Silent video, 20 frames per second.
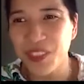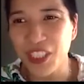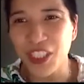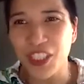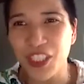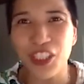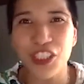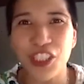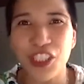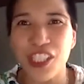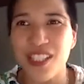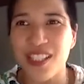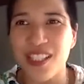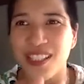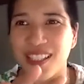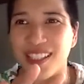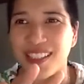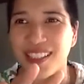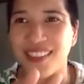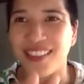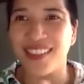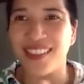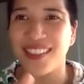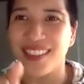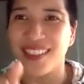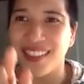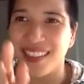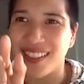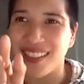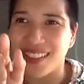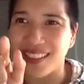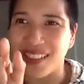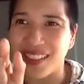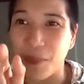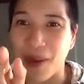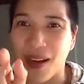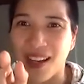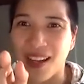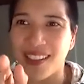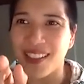You just need,
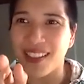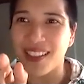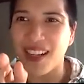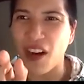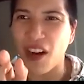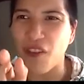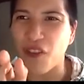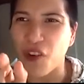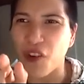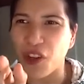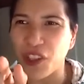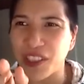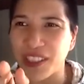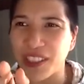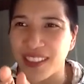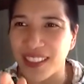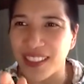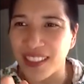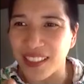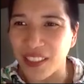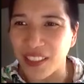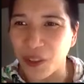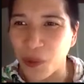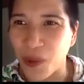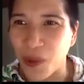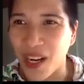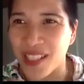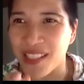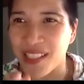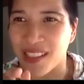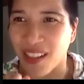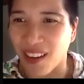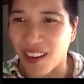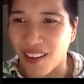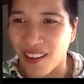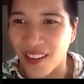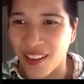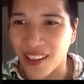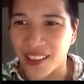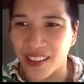diba, a volunteer who has the
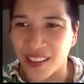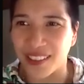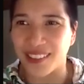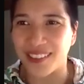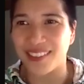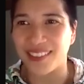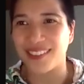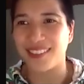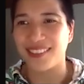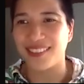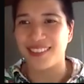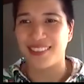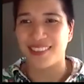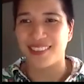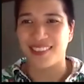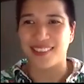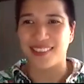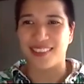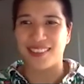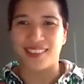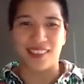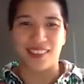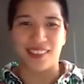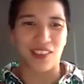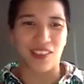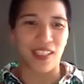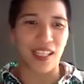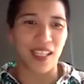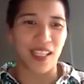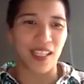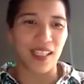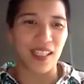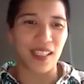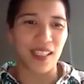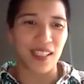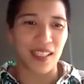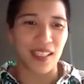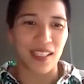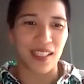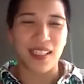heart, okay?
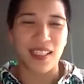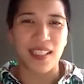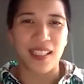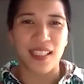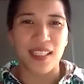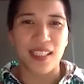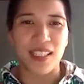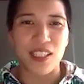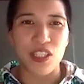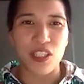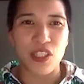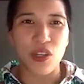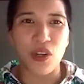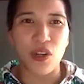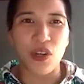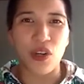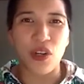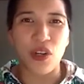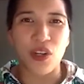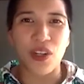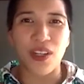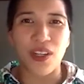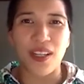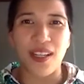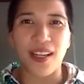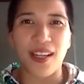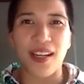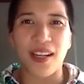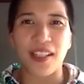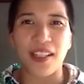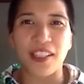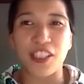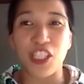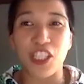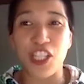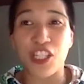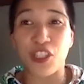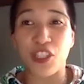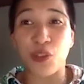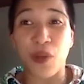So
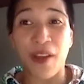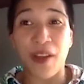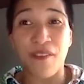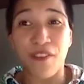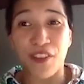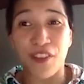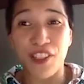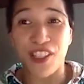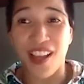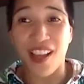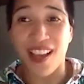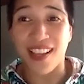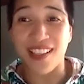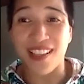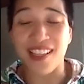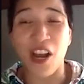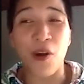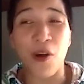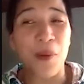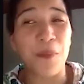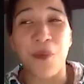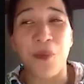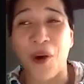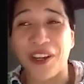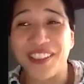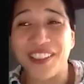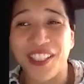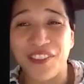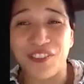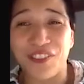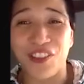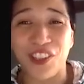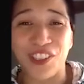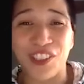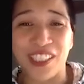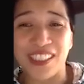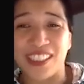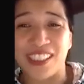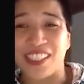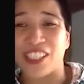just to emphasize how important
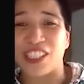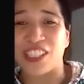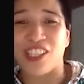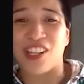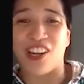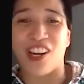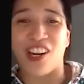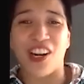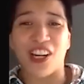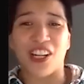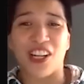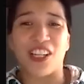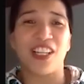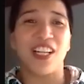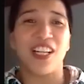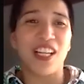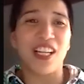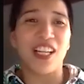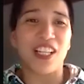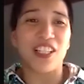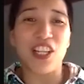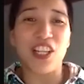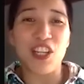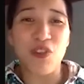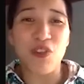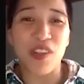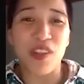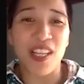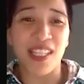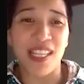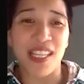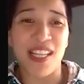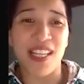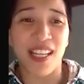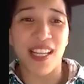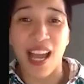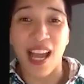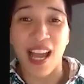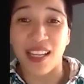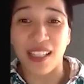volunteers are, do you know that in
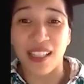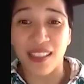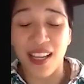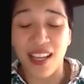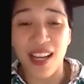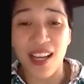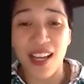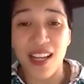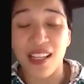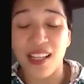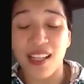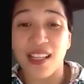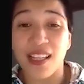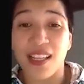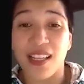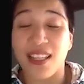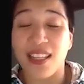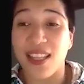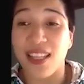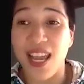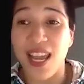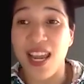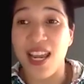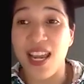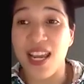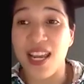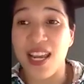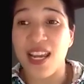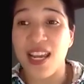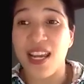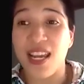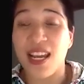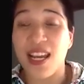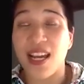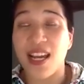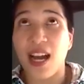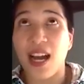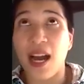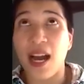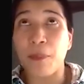Canada, they
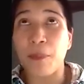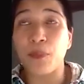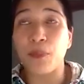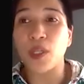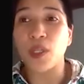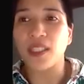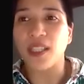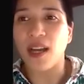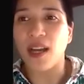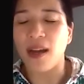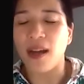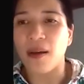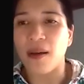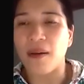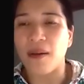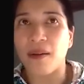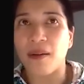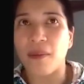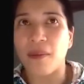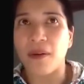put a